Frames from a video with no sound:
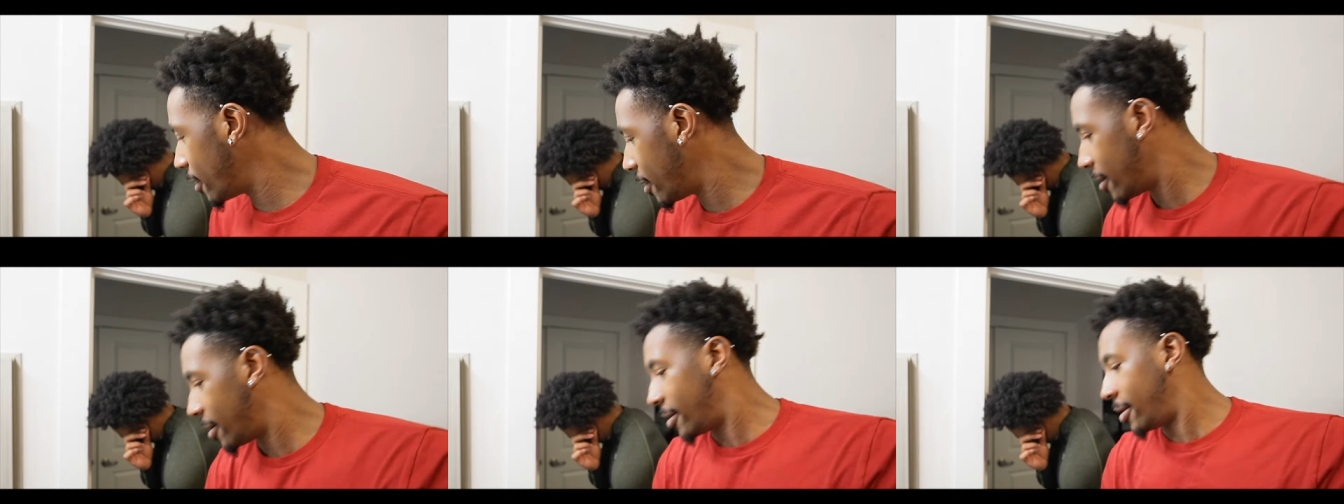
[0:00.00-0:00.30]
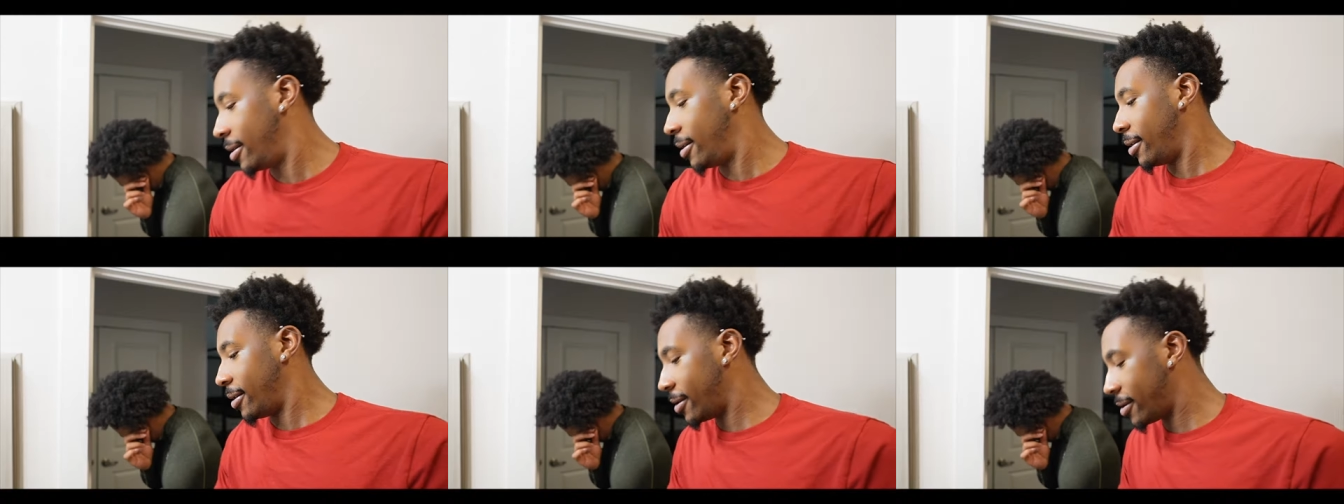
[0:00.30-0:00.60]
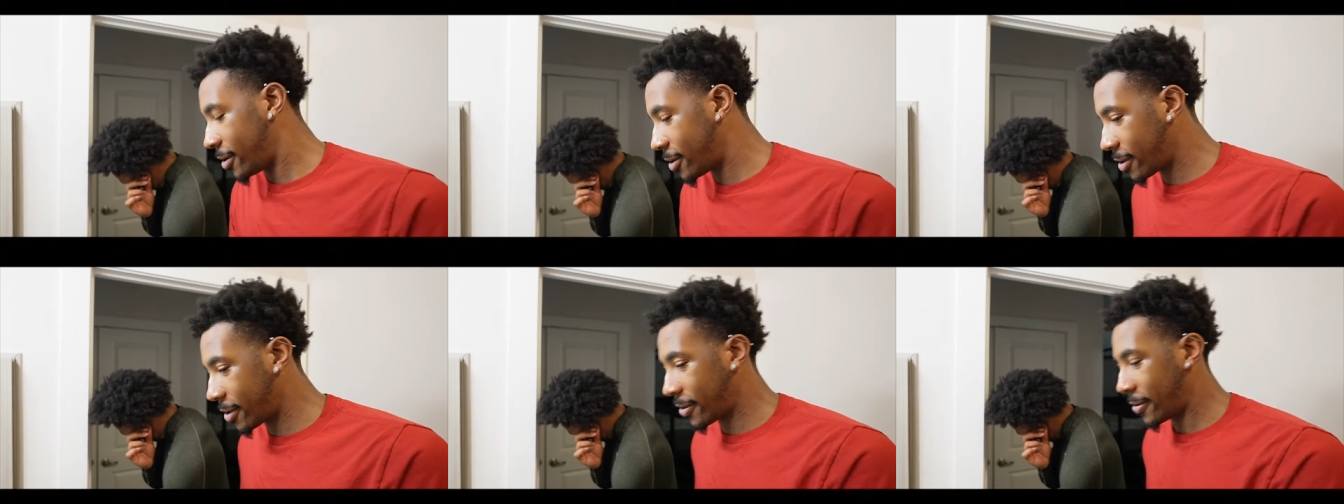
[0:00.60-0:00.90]
Nothing to do
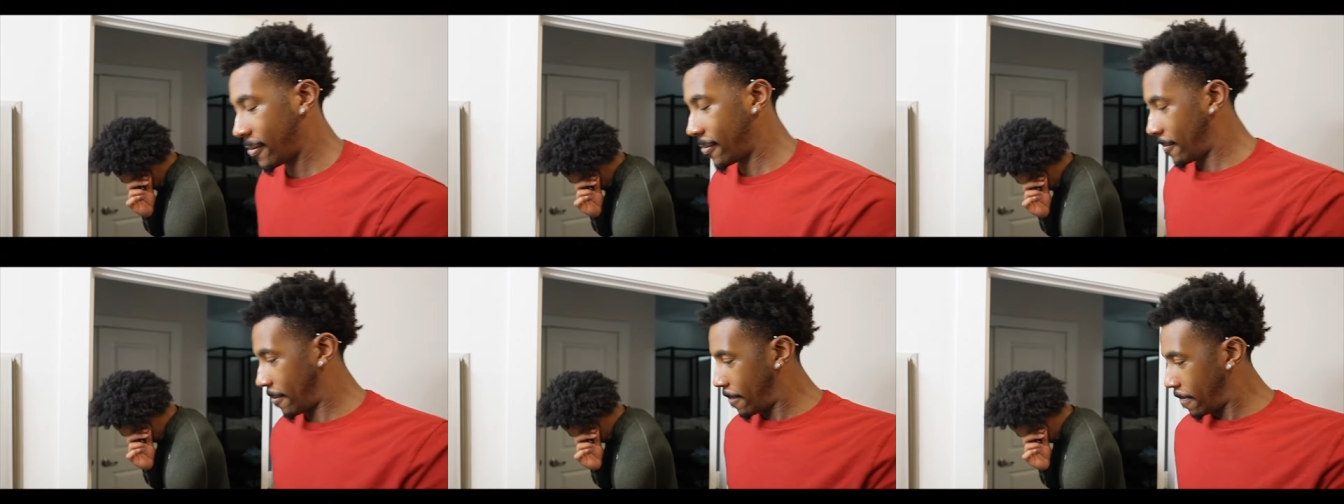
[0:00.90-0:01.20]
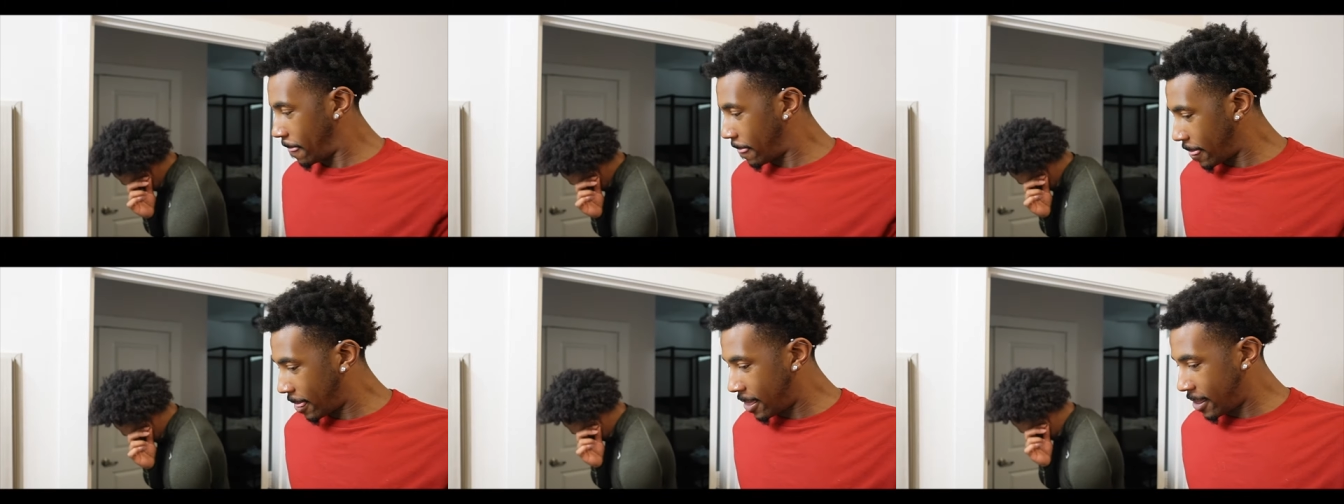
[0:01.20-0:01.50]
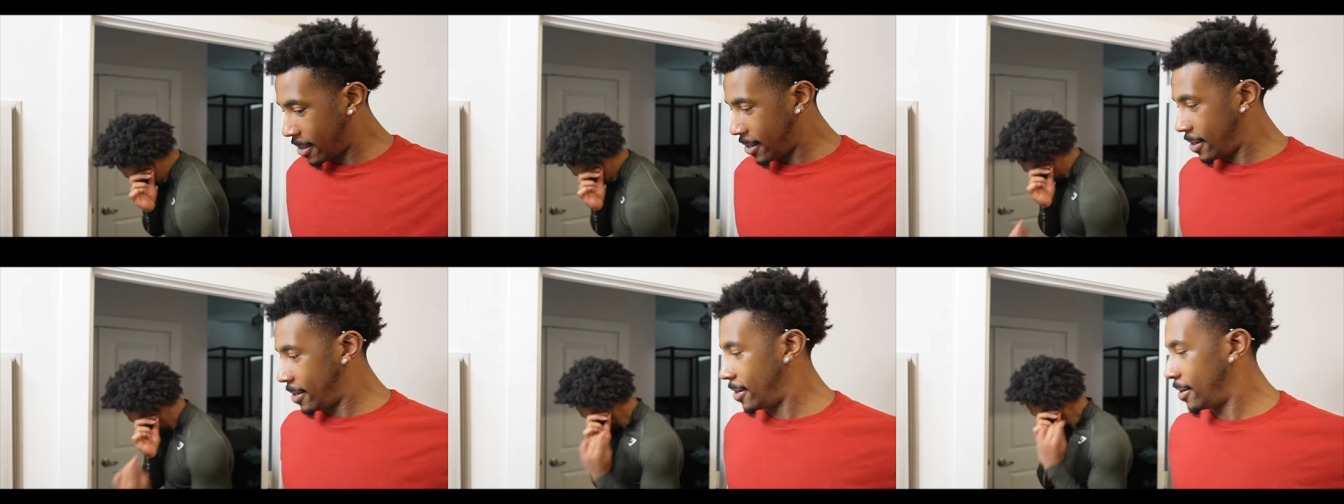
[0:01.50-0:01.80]
with my shit. Oh, like, I'm shit
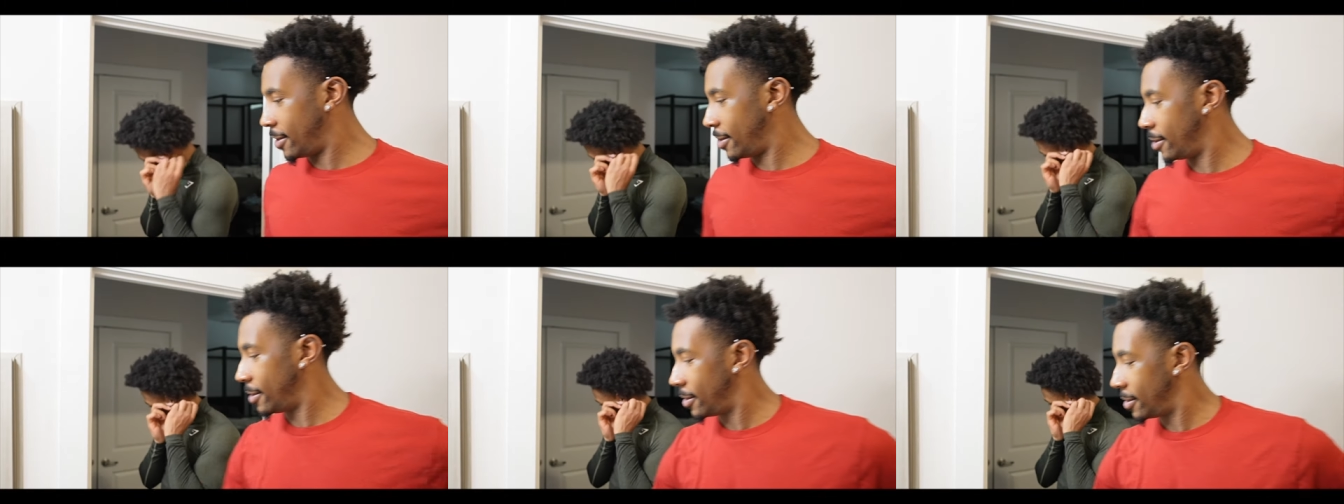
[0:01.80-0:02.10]
crazy.